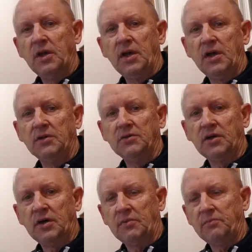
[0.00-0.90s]
and
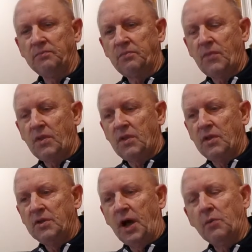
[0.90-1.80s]

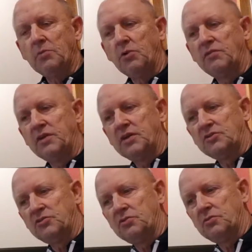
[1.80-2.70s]
now we're moving
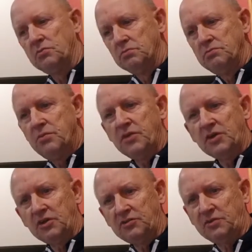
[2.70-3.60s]
into
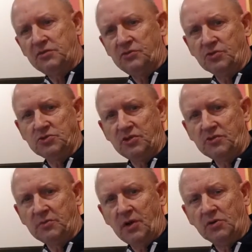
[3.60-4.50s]
the history of
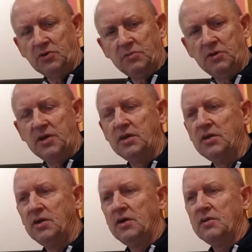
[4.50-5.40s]
socialism. Now it could
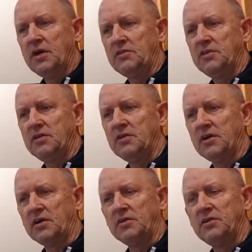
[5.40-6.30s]
be that
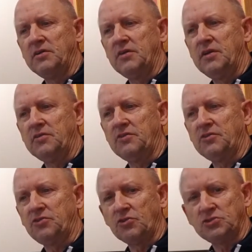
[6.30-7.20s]

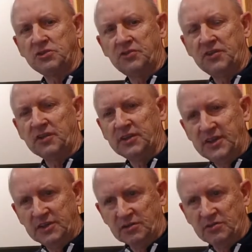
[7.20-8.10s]
these socialistic
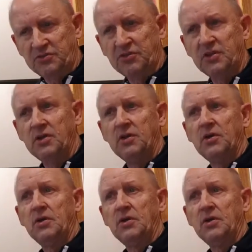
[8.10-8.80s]
leaders,